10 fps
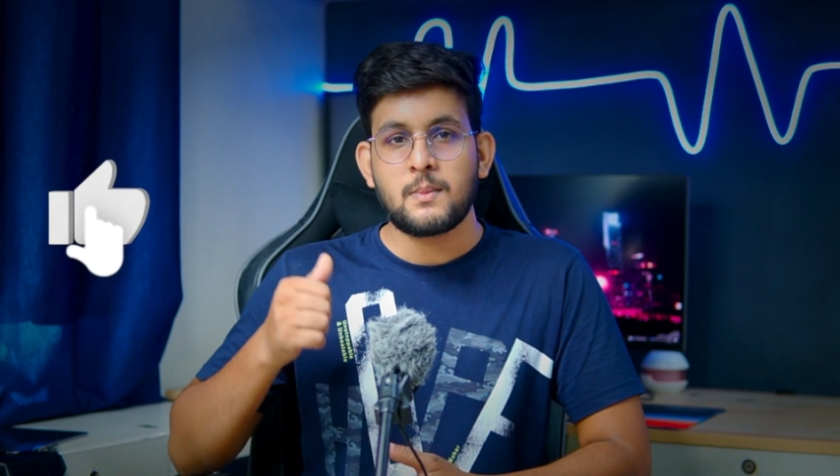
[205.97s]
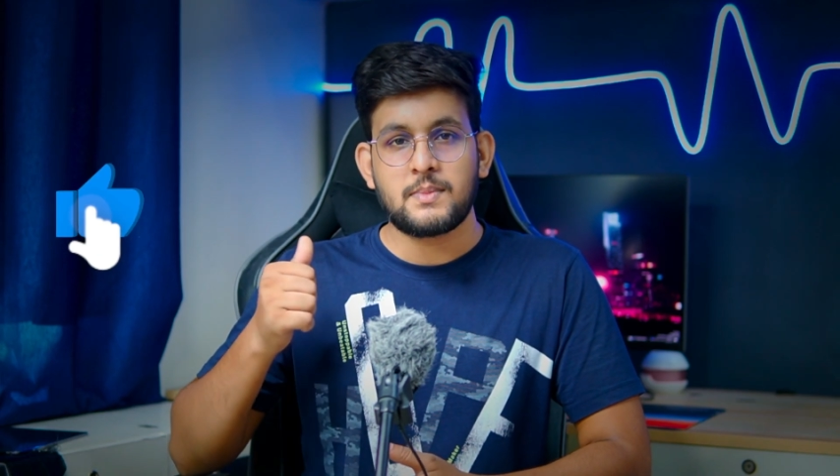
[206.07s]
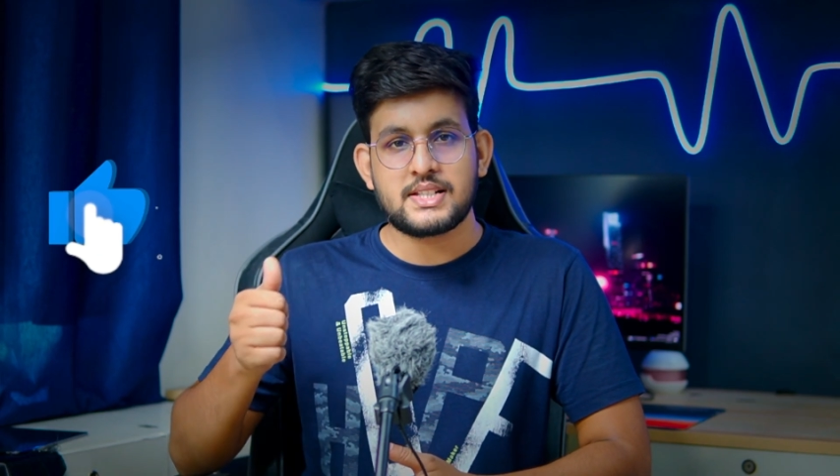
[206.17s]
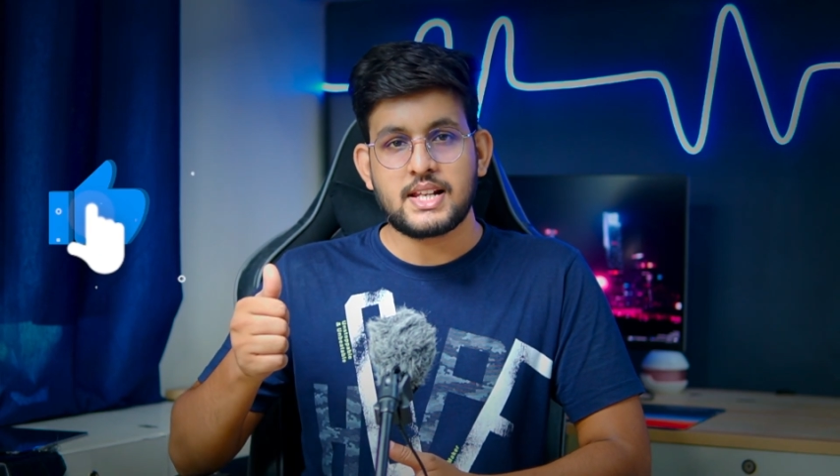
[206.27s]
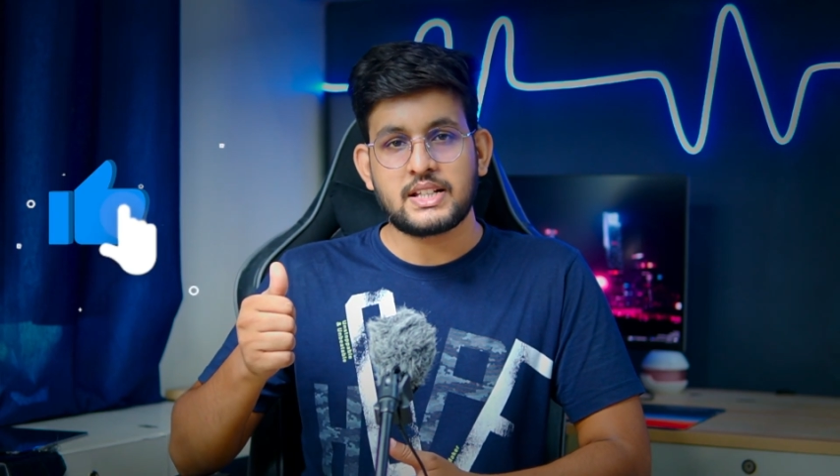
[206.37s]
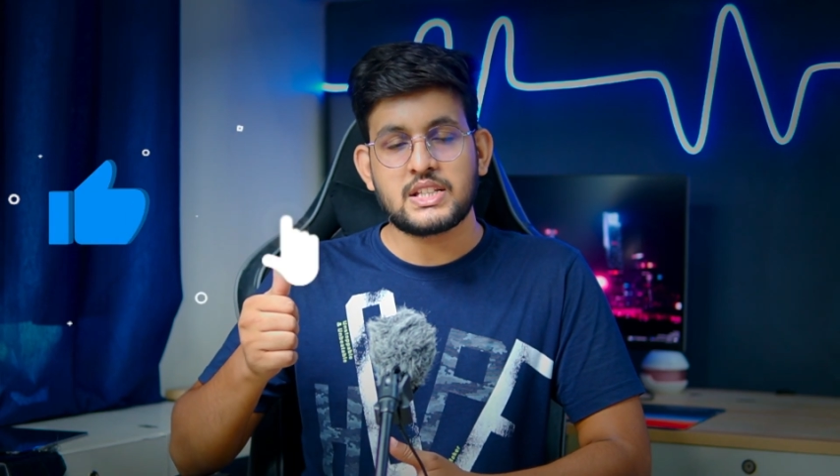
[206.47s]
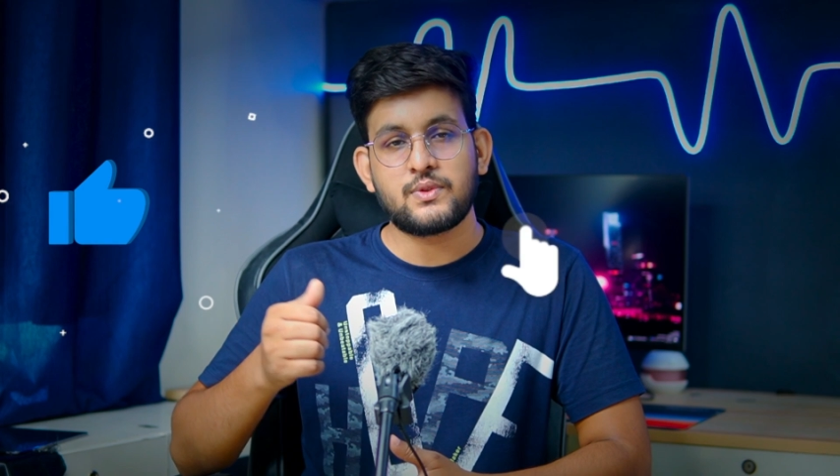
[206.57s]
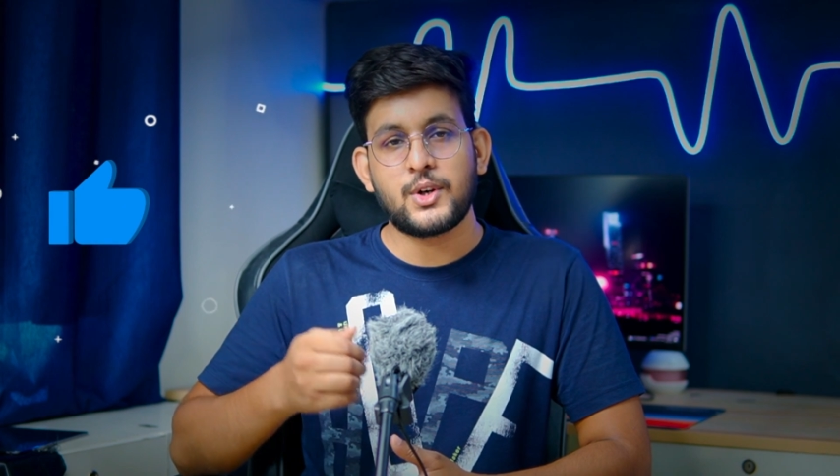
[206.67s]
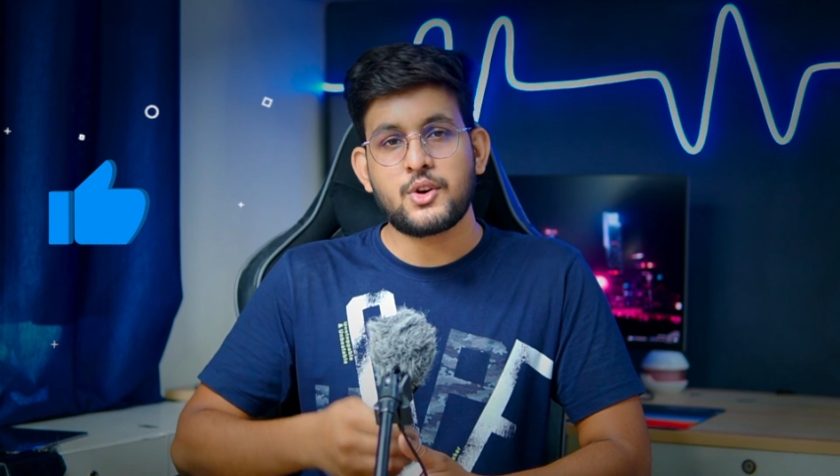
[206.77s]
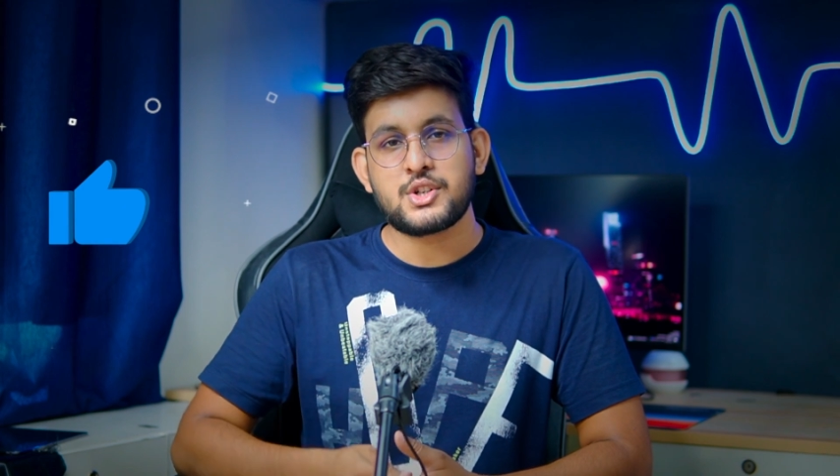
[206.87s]
Please like this
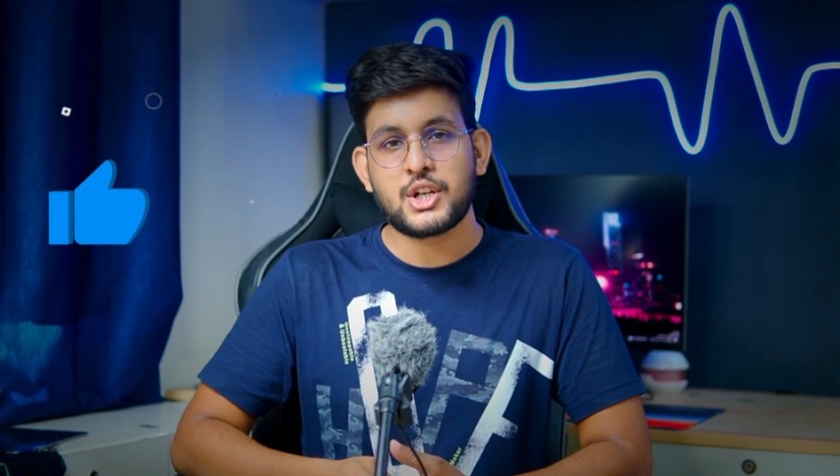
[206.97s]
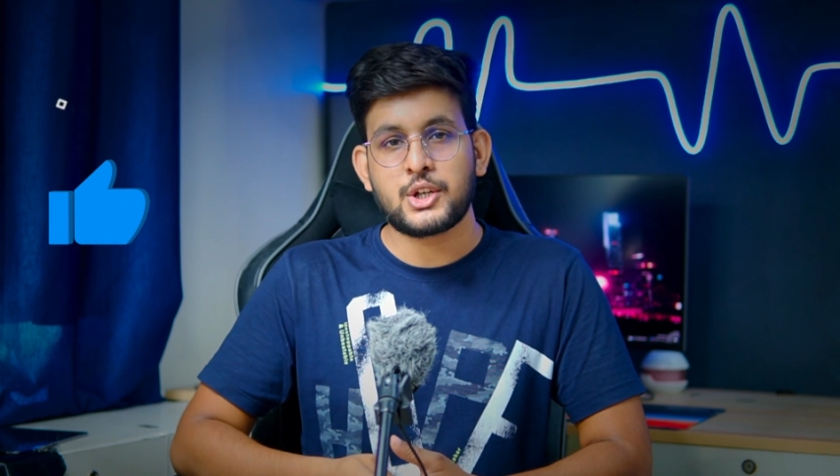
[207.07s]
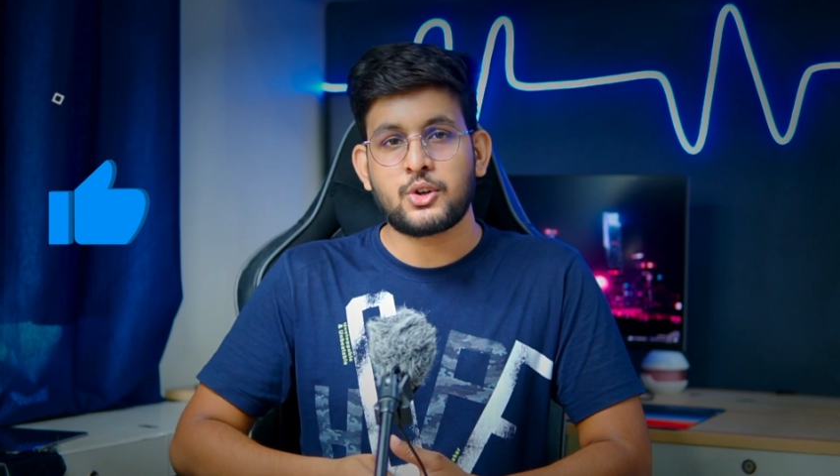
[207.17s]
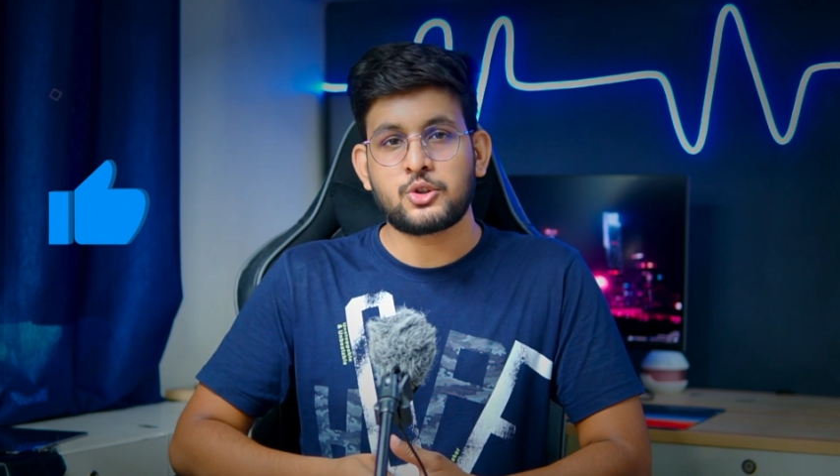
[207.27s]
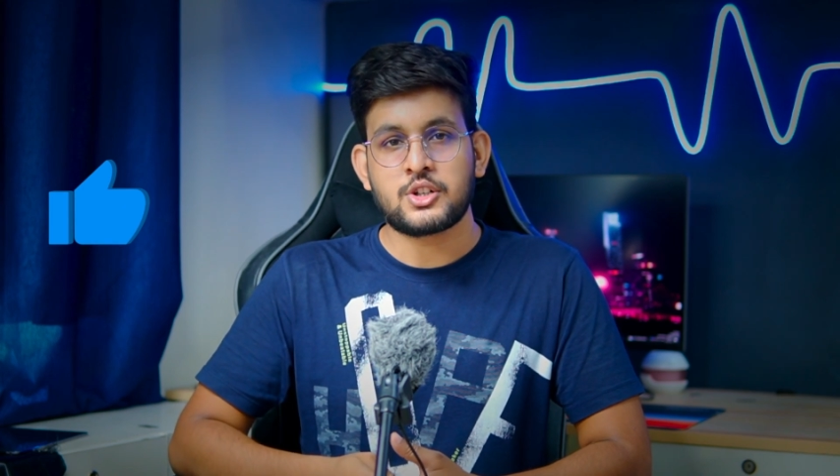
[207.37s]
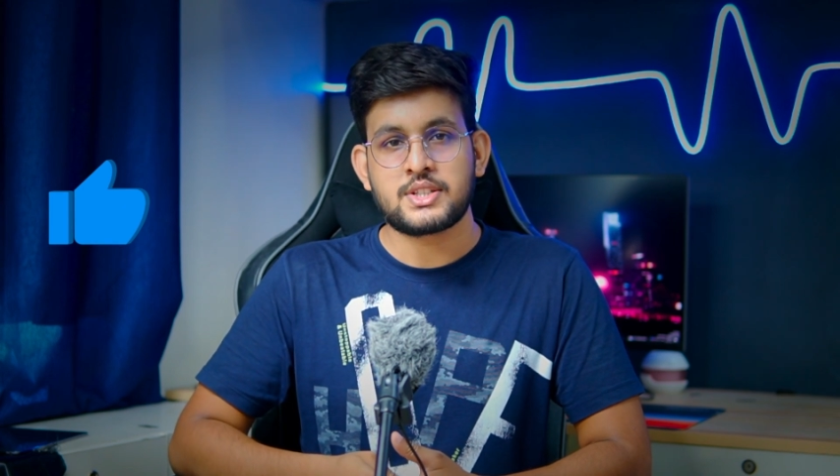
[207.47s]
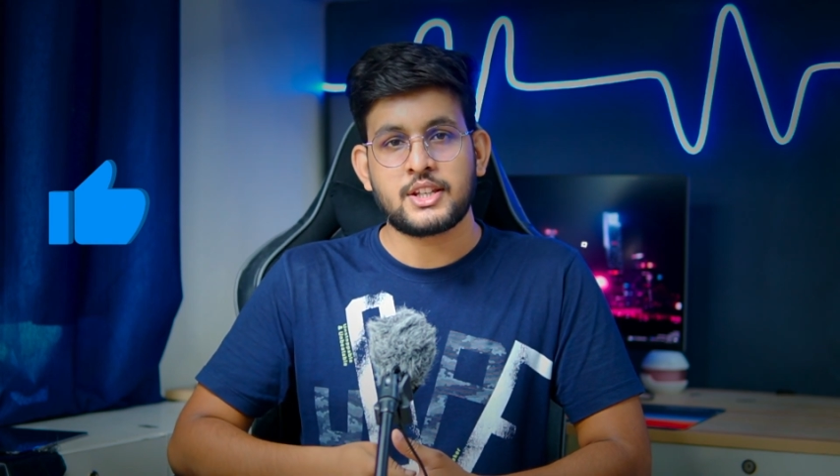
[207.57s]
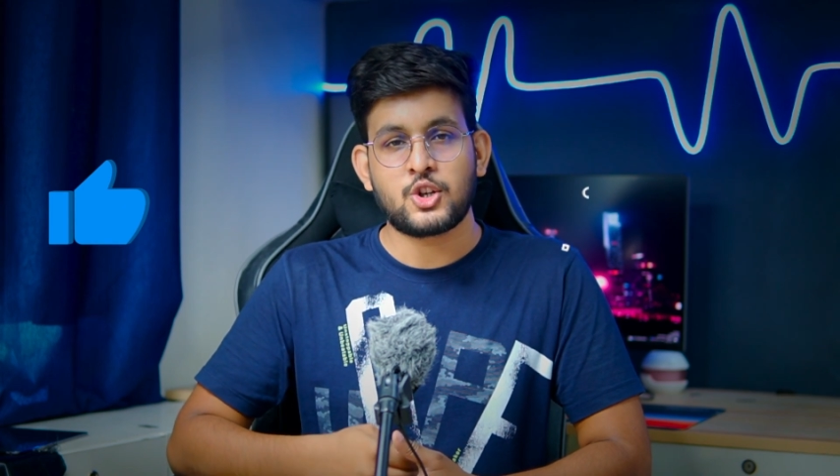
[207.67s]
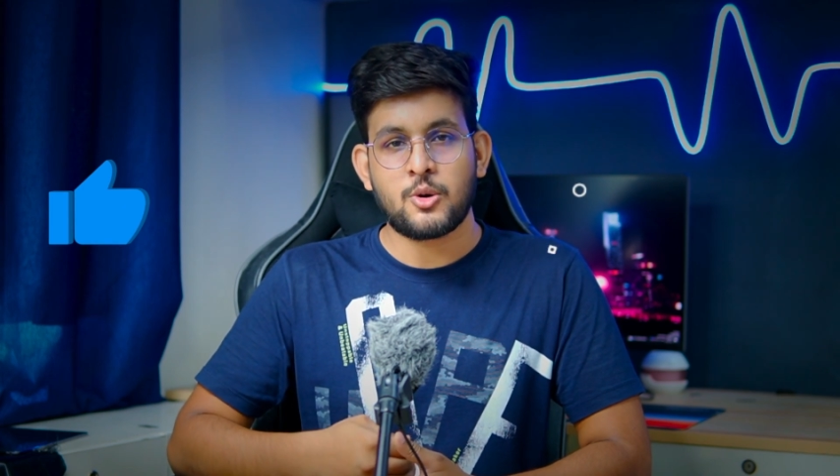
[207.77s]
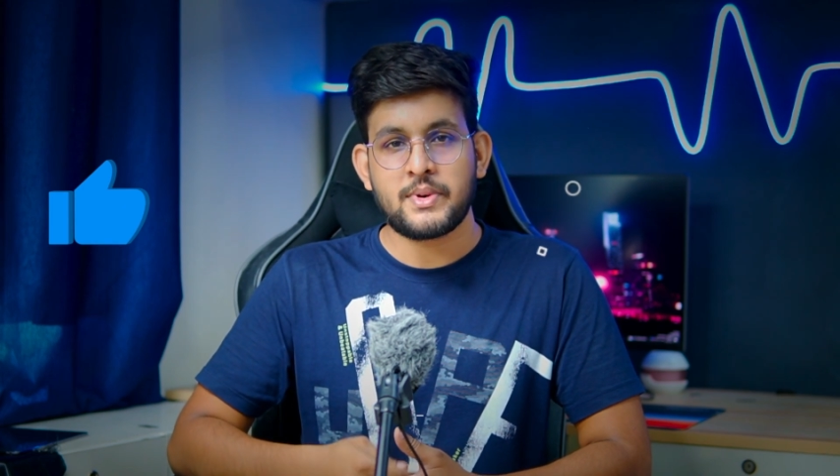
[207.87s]
video and share your thoughts
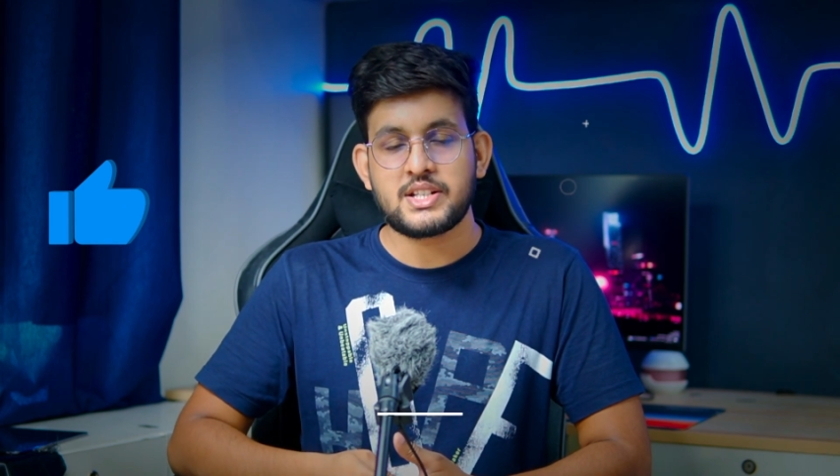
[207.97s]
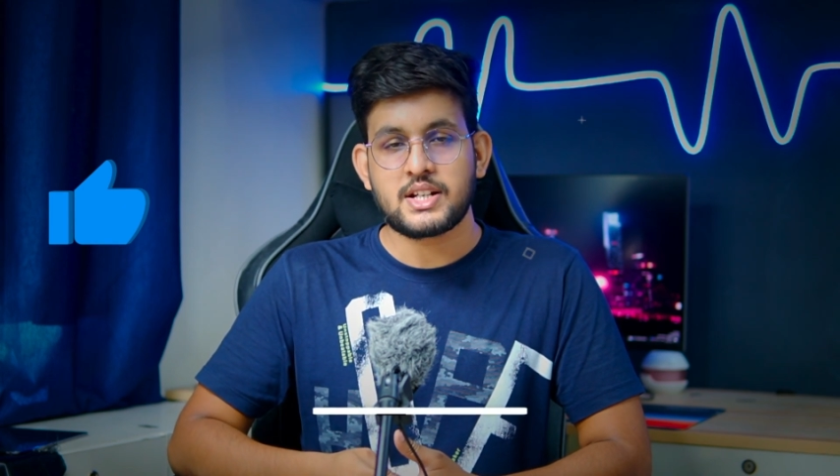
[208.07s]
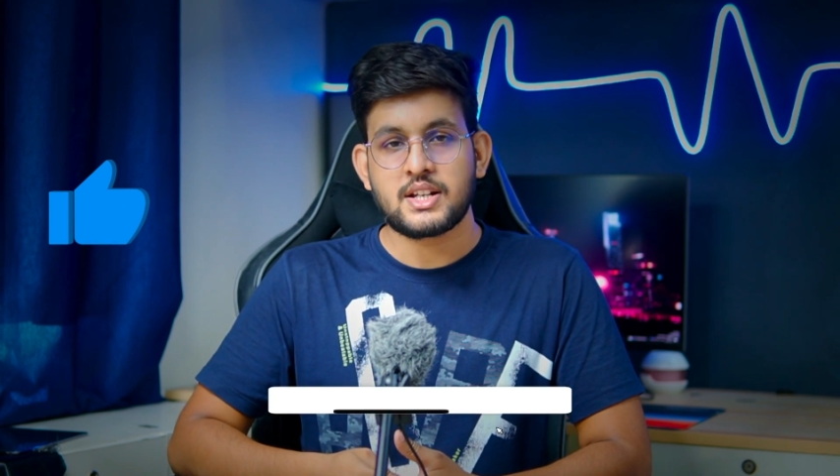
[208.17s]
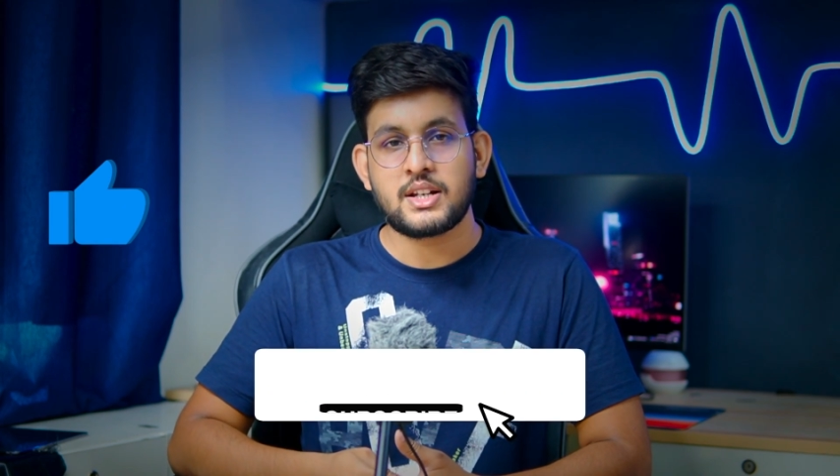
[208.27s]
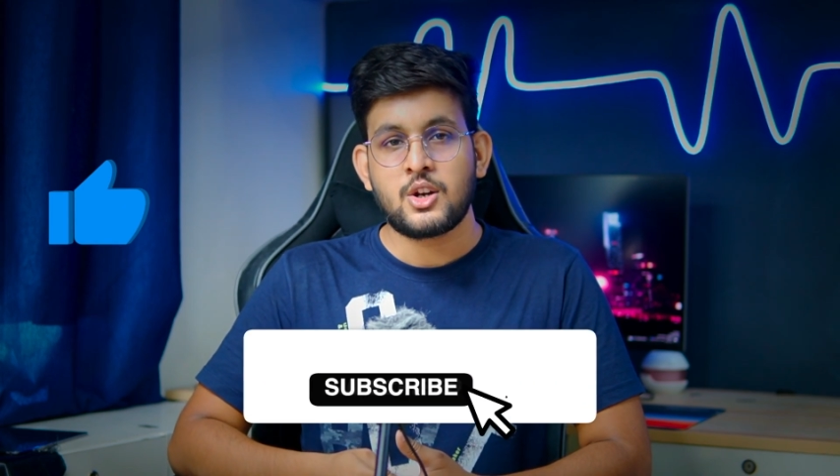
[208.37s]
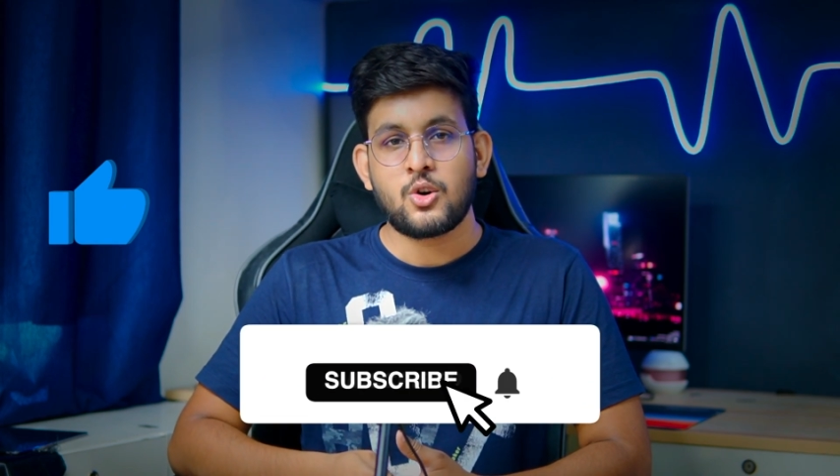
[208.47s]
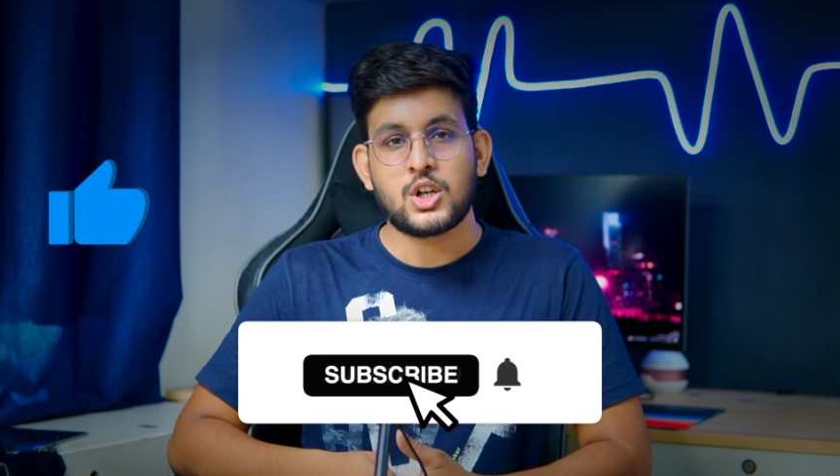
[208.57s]
in the comment section.